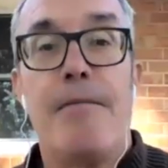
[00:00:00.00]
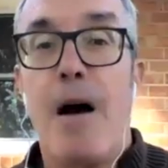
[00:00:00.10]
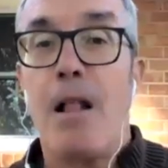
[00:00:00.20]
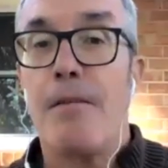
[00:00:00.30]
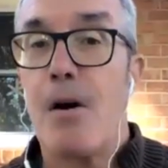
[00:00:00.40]

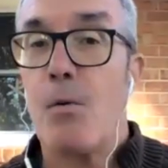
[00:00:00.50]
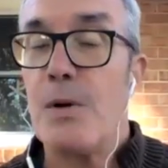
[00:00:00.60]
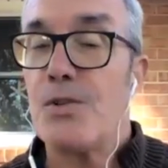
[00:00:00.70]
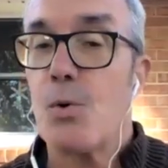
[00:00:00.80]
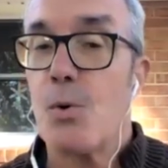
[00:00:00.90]
of all of our
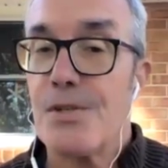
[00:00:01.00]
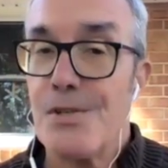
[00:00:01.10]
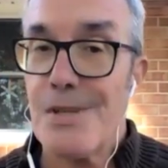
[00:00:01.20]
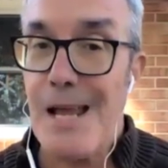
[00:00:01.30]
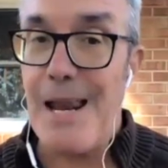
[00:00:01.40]

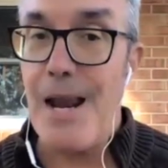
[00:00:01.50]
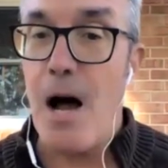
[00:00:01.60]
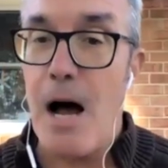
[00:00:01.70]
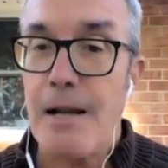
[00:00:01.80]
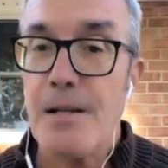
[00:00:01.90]
resources and
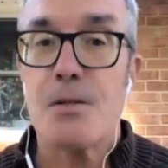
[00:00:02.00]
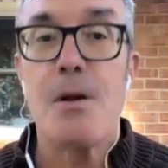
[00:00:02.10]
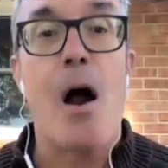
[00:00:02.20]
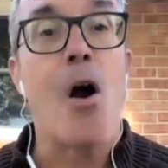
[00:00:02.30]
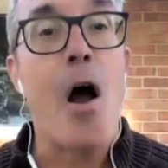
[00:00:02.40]

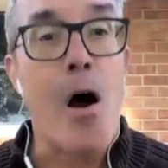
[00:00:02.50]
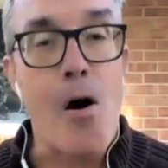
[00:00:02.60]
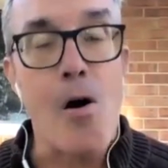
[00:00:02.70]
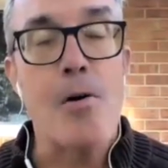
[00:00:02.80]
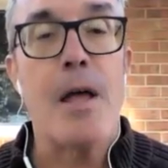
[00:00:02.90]
audits, our
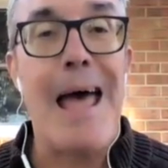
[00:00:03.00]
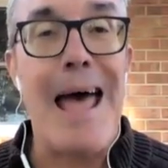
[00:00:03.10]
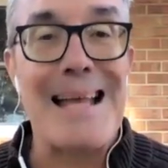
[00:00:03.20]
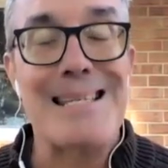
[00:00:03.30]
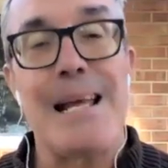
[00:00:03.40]
hard
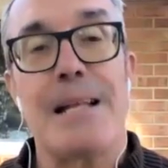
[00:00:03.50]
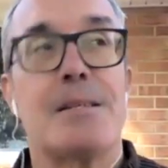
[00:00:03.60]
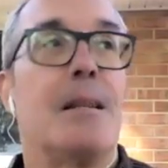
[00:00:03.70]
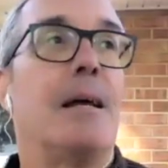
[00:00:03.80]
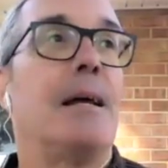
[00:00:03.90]

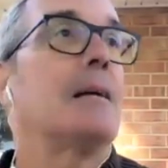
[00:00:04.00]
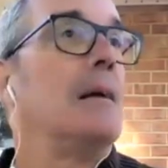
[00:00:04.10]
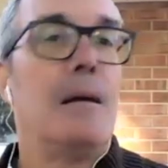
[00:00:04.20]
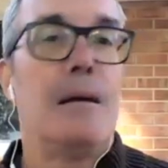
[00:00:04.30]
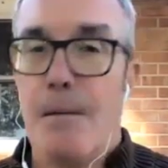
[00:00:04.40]
assets like
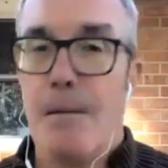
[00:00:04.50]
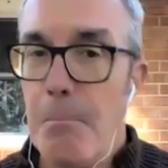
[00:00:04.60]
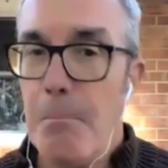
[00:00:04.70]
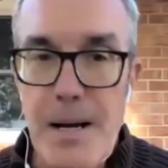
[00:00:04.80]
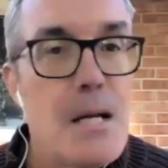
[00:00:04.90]

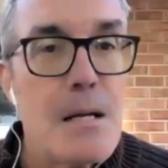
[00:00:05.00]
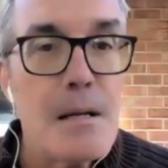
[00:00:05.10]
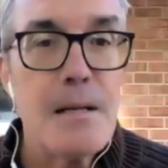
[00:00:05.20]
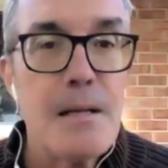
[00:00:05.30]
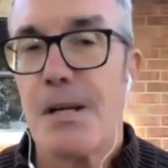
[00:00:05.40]
money,
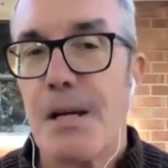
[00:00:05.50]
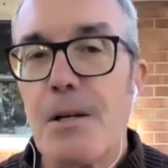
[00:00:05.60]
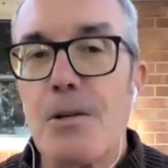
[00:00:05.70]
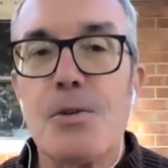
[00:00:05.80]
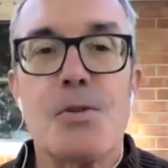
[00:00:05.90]

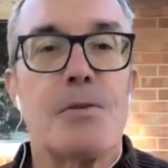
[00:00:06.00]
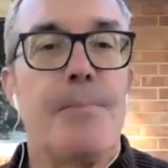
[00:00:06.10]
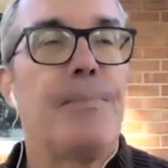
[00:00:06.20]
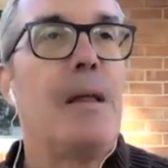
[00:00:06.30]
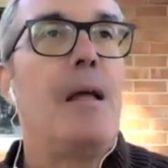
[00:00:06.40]
skills,
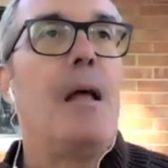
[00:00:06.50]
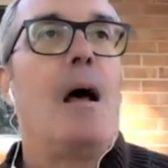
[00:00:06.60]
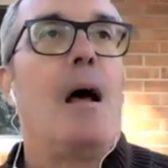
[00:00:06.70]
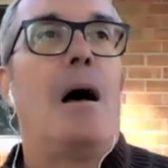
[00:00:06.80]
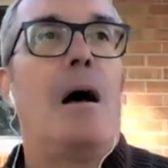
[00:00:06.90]

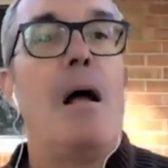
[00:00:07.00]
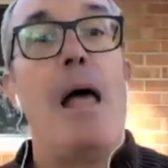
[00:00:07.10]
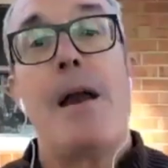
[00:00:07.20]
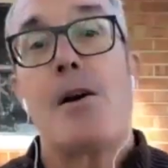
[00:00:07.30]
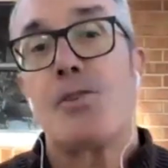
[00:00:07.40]
Uh,
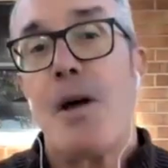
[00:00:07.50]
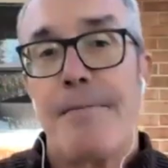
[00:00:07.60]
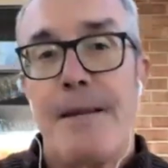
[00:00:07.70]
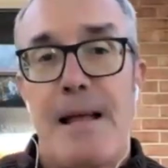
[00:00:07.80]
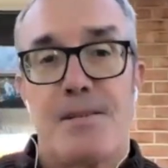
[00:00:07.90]
and our
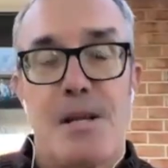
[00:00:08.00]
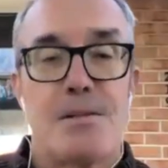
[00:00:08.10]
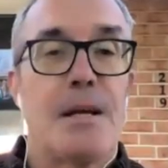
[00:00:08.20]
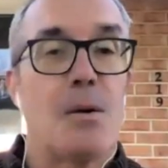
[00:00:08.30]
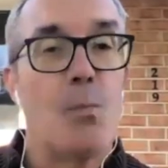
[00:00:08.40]
soft
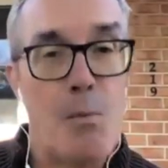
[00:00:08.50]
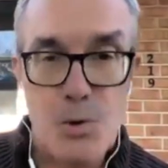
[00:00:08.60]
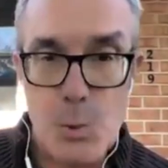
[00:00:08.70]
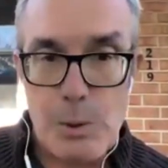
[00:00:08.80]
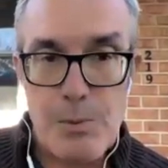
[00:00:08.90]
assets, like what
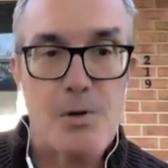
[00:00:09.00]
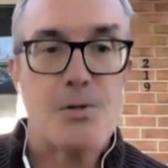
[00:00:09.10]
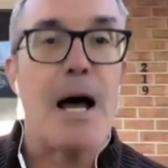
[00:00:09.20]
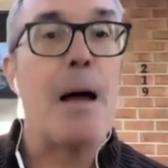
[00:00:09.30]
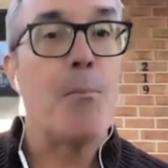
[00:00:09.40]
we're doing with
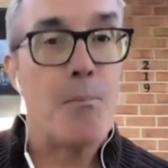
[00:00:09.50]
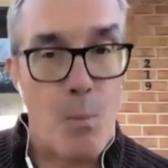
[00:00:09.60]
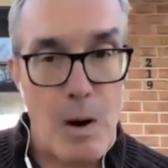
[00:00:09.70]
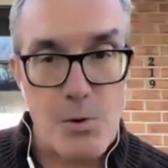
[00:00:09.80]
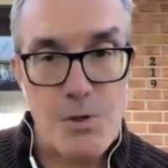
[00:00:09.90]
our time,
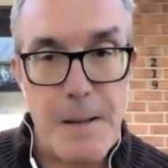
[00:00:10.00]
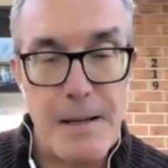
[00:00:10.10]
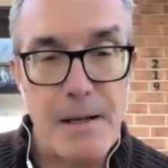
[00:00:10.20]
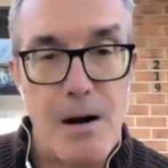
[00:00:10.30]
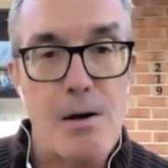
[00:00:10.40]
where we're
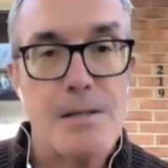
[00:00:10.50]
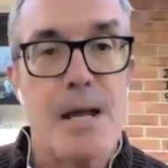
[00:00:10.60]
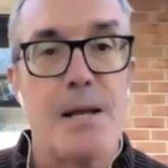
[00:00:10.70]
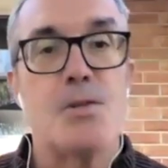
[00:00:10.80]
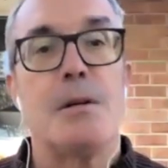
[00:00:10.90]
spending our
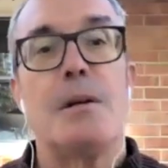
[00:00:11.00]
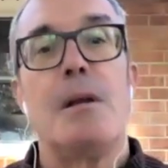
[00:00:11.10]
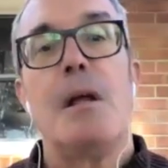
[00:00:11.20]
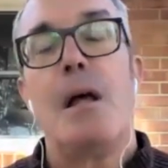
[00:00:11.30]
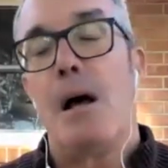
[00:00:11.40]
attention,
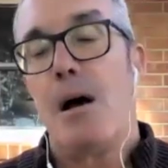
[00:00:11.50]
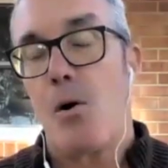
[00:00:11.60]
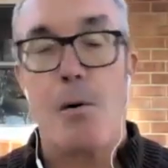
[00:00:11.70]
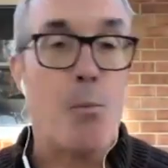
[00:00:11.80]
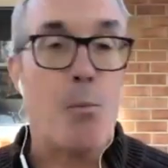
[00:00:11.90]

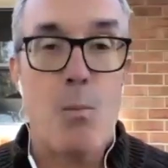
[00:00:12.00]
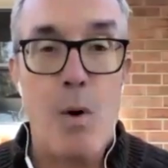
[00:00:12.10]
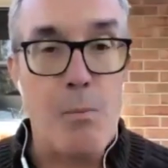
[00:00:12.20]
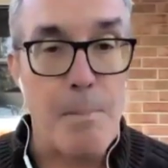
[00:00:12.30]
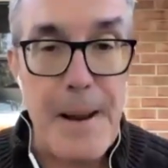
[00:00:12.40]
uh, or w
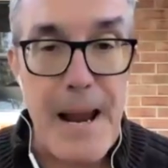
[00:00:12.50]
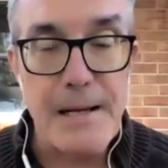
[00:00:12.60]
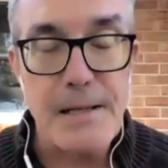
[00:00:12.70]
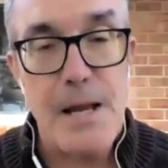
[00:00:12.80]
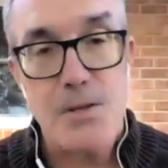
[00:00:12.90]
where we're
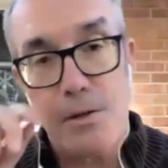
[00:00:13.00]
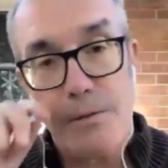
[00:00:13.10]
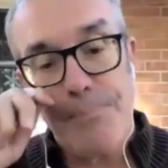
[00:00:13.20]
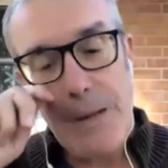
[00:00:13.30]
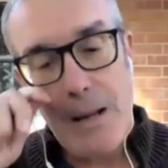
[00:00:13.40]
paying
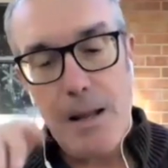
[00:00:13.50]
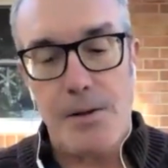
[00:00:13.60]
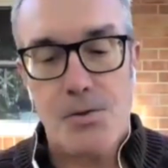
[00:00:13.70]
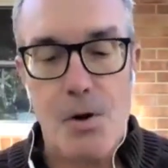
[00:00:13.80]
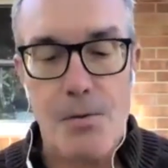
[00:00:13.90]
attention,
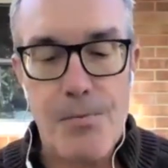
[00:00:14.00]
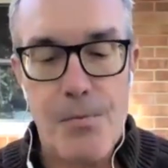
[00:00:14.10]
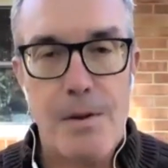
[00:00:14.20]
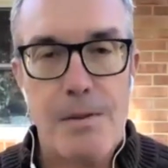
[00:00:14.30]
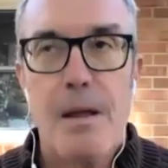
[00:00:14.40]
and so
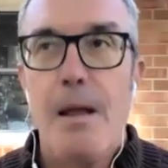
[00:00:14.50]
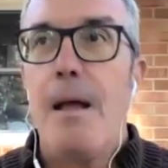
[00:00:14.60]
forth.